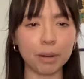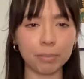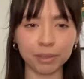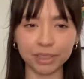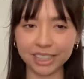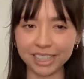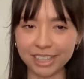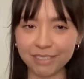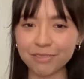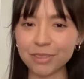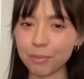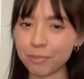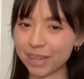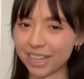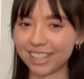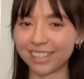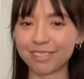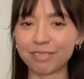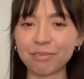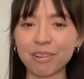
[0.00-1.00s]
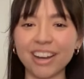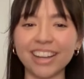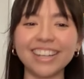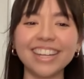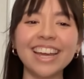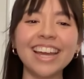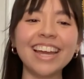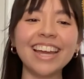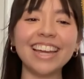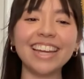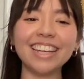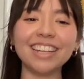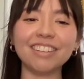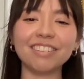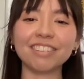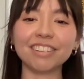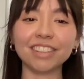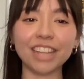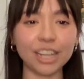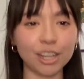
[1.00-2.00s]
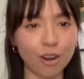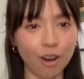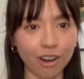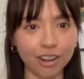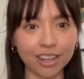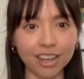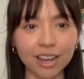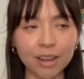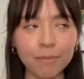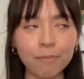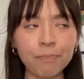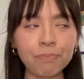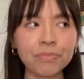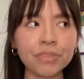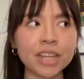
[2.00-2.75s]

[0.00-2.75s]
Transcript: I believe the biggest one is Lake Garda.